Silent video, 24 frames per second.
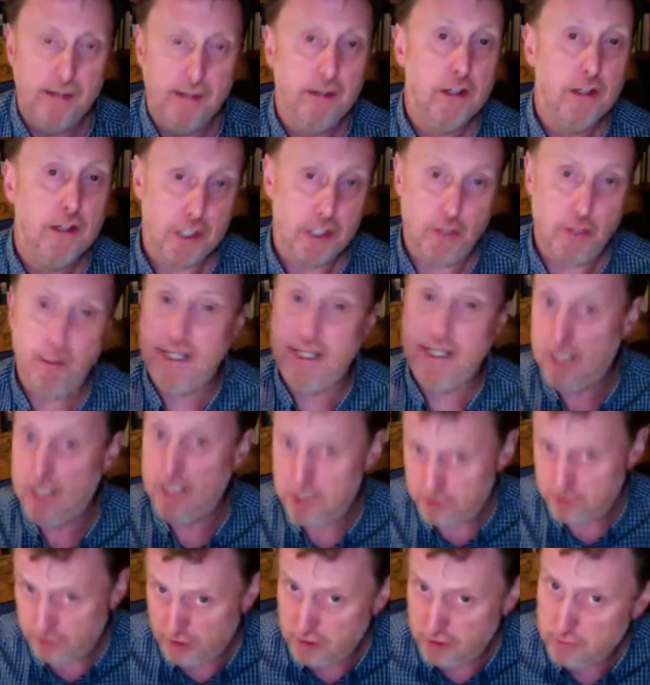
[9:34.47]
So, again, it's
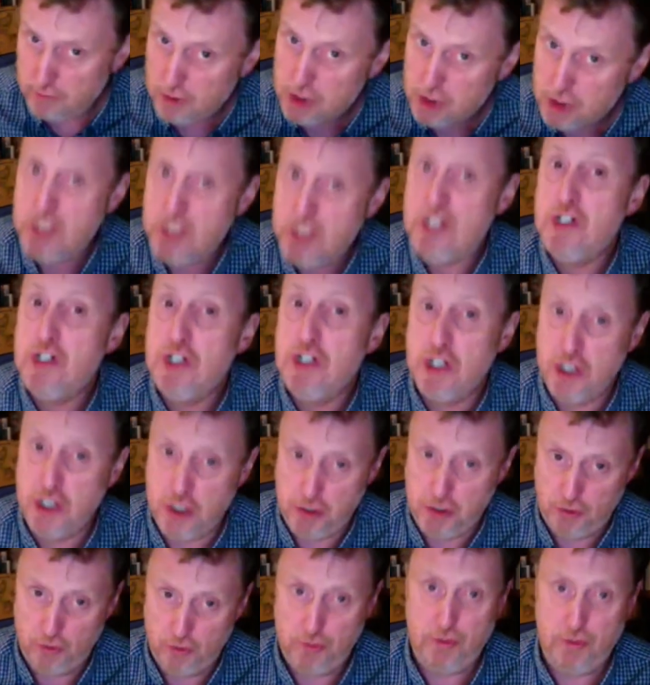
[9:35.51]
very much an
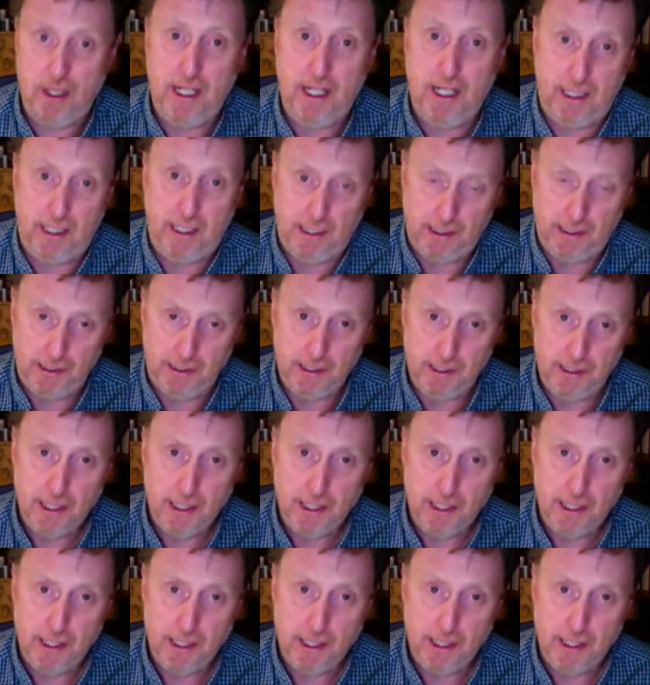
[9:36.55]
internal thing.